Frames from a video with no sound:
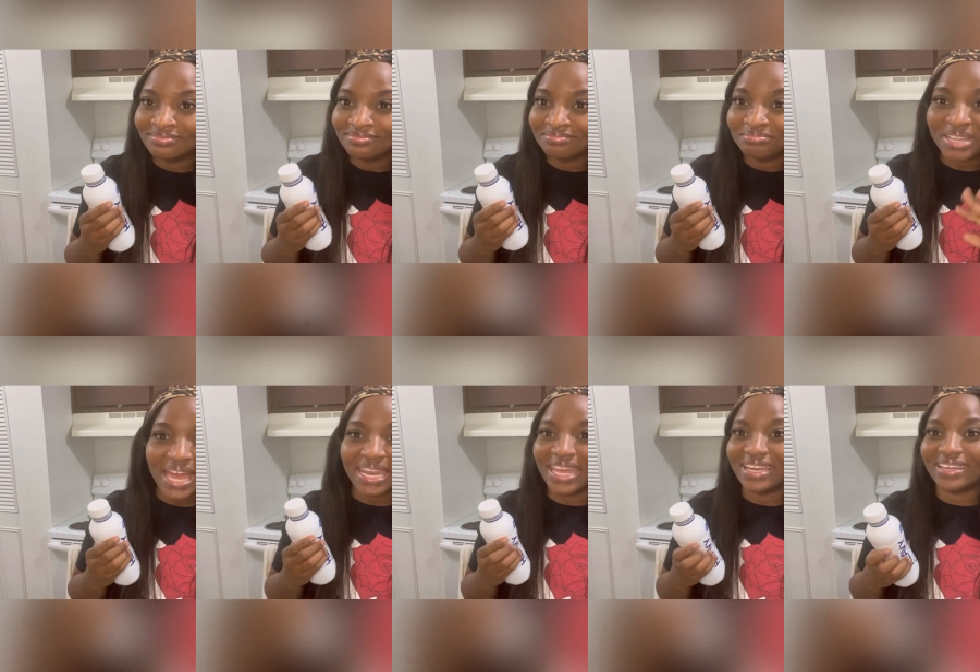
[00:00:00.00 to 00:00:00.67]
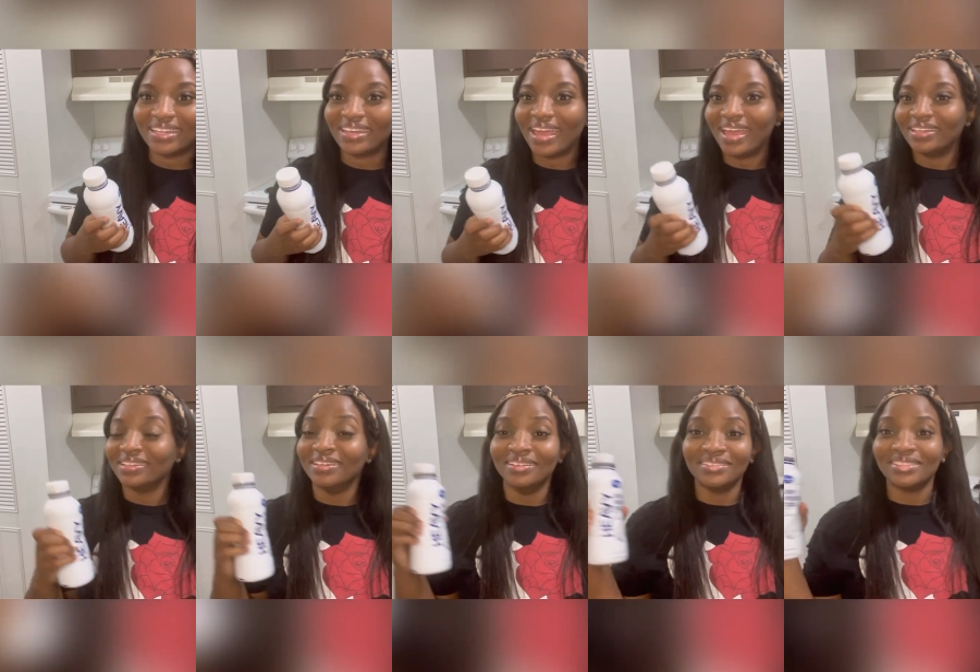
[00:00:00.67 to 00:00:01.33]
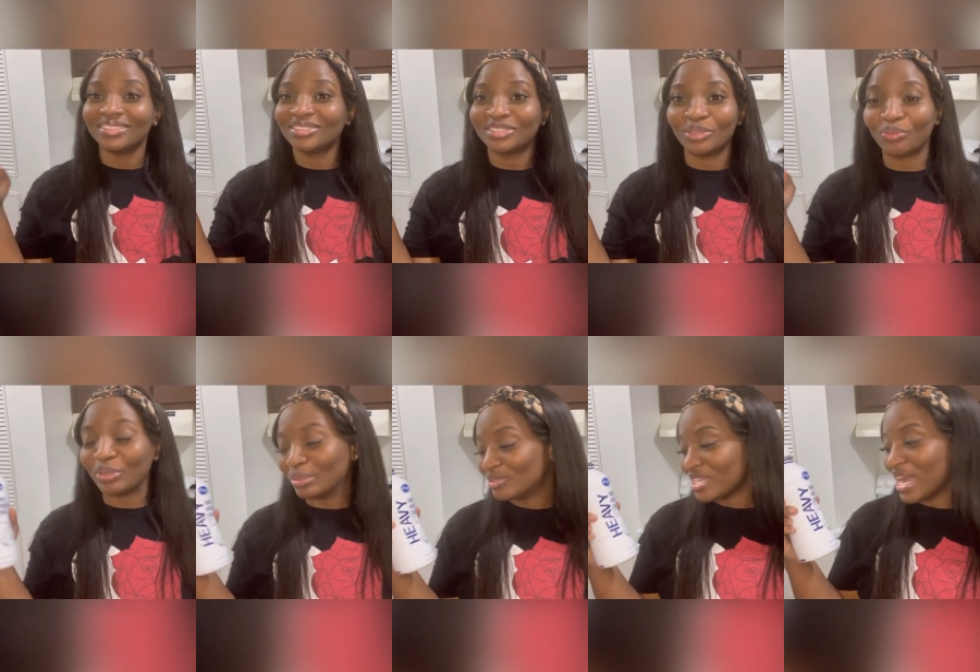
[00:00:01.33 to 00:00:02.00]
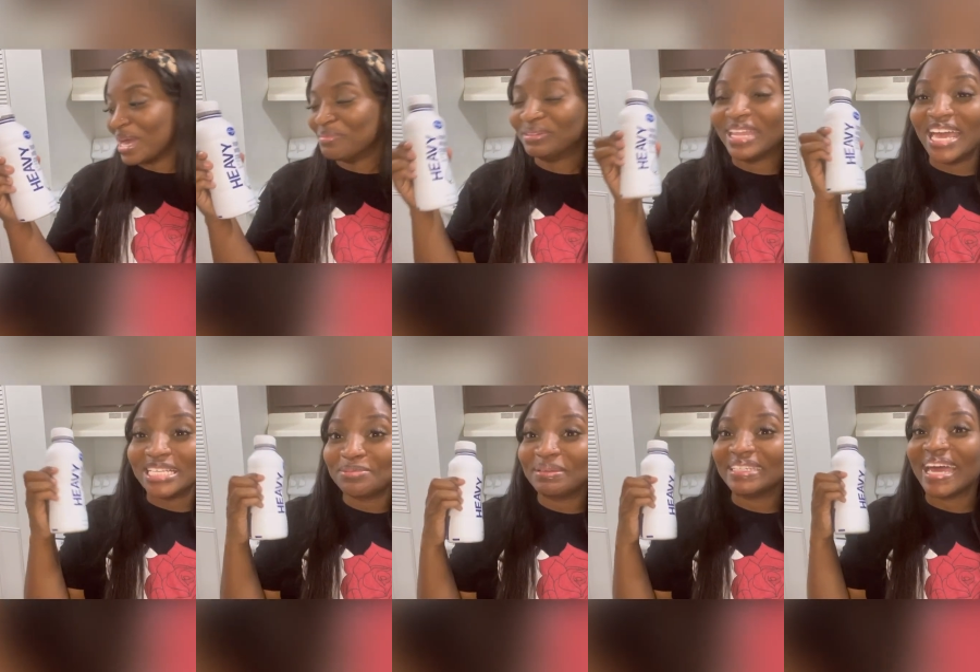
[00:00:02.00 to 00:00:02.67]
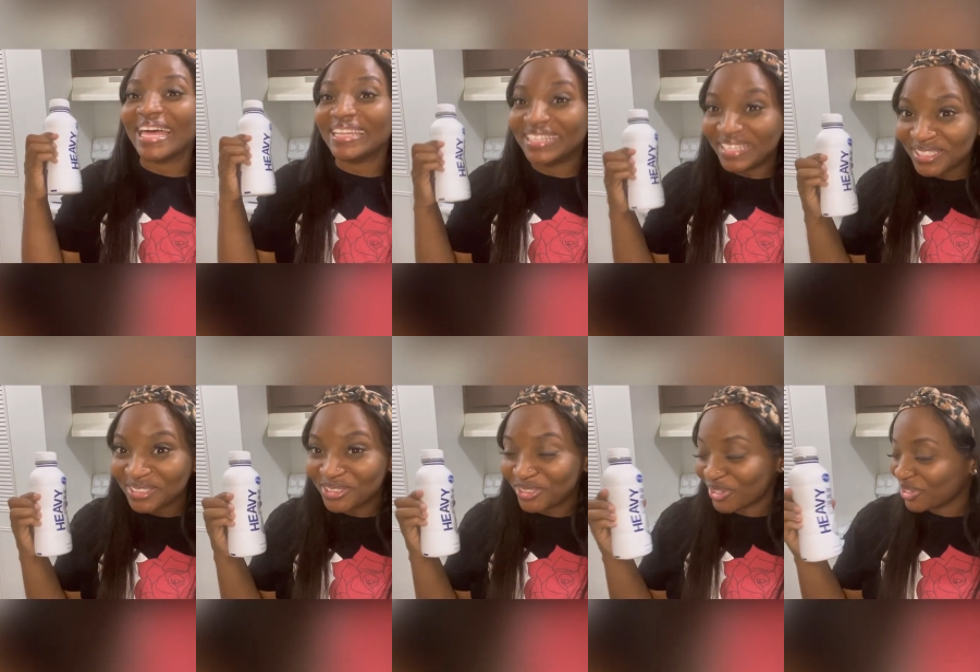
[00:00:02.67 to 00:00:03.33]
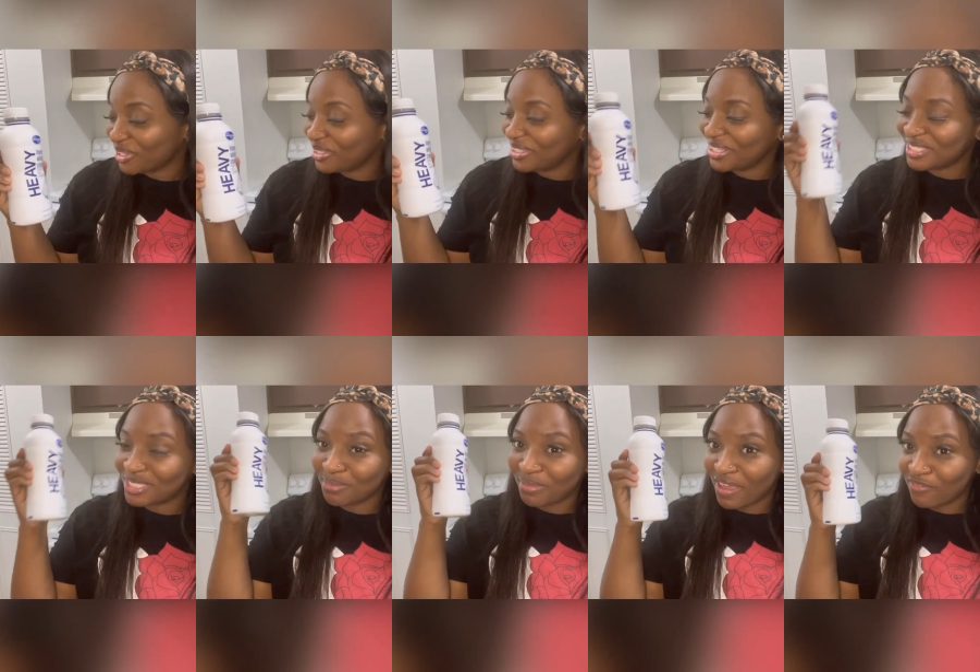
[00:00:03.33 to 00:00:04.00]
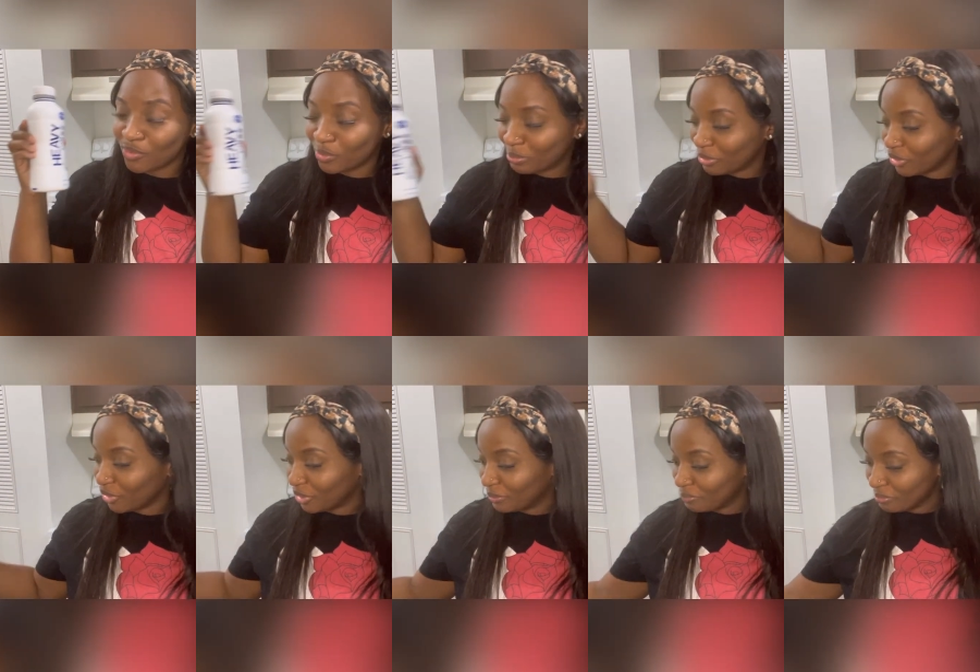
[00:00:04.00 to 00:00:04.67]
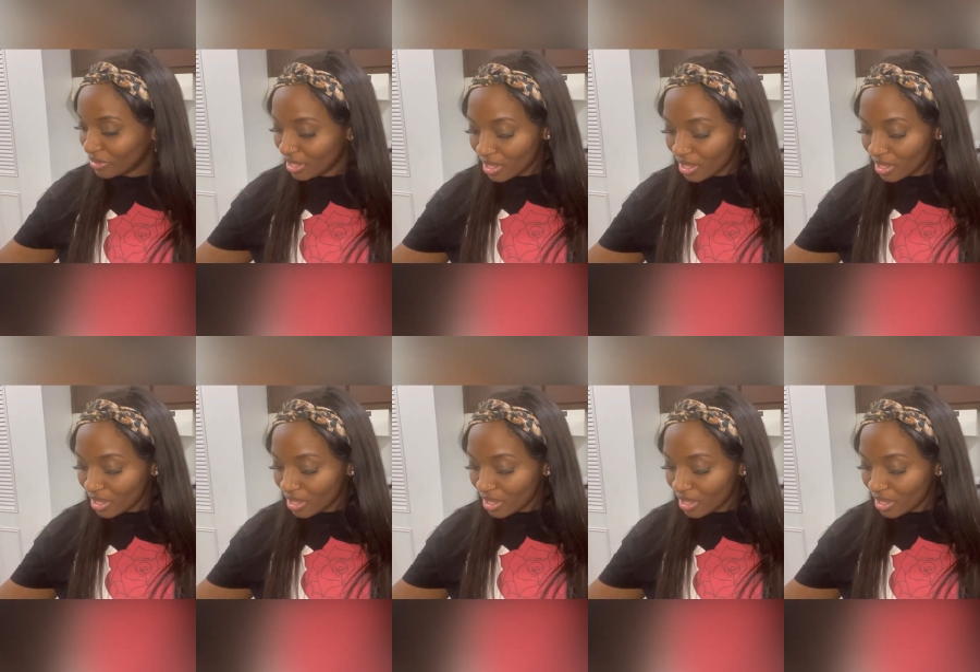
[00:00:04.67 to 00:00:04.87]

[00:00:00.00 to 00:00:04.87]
not editing that, look, this is in real time. Last but not least, you're gonna need some heavy whipping cream.